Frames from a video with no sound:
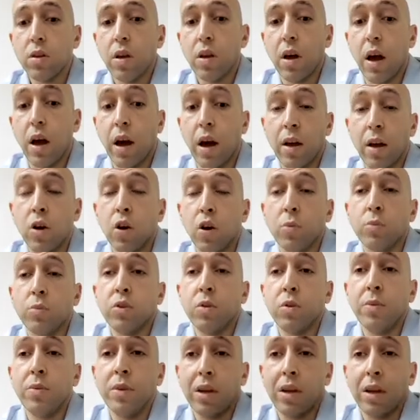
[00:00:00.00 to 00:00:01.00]
I hope
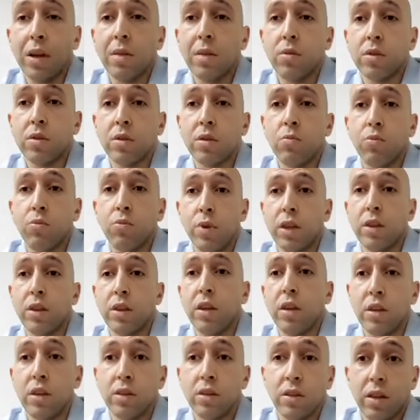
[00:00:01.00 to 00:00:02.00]
to be able to bring
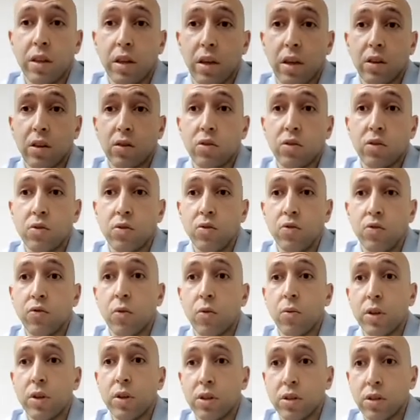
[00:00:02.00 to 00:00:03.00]
these things to
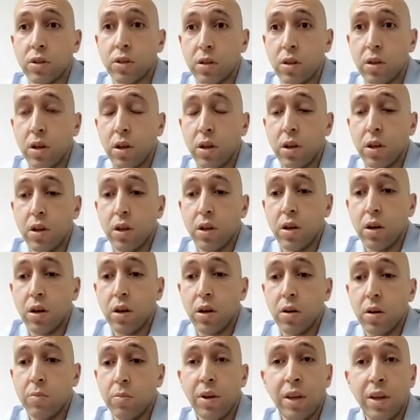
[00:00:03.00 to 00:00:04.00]
fruition,
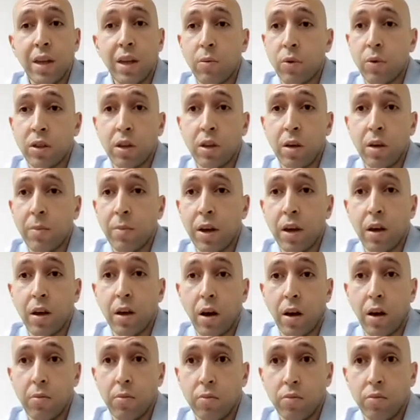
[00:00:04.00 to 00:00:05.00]
be they what they may.
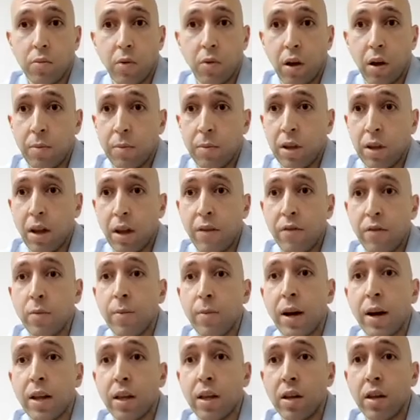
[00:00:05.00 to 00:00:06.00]
I mean,
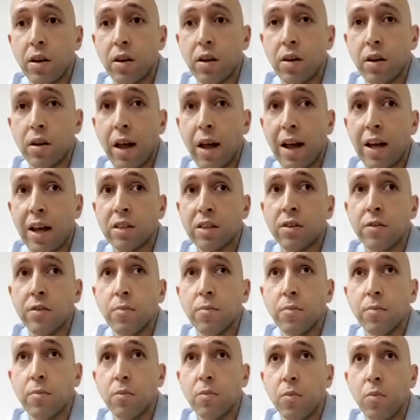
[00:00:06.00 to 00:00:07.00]
everybody here has
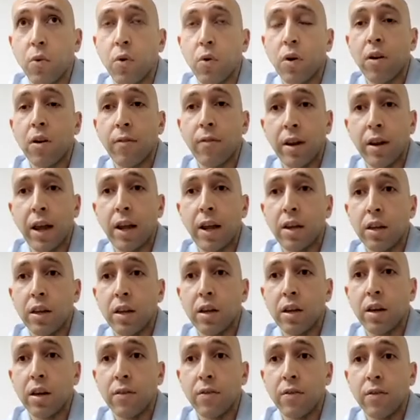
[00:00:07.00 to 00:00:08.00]
more of an
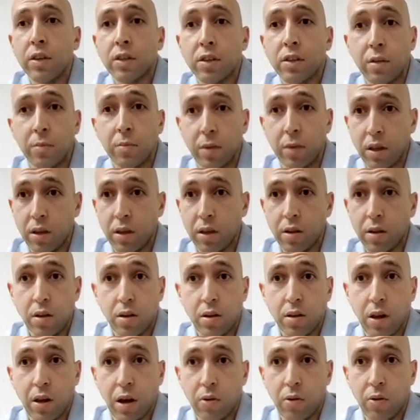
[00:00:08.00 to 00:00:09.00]
idea of this than me.
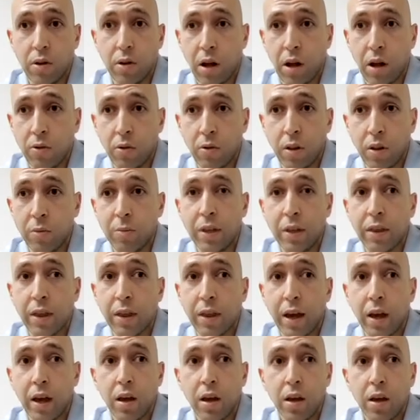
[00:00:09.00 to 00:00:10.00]
I will admit that.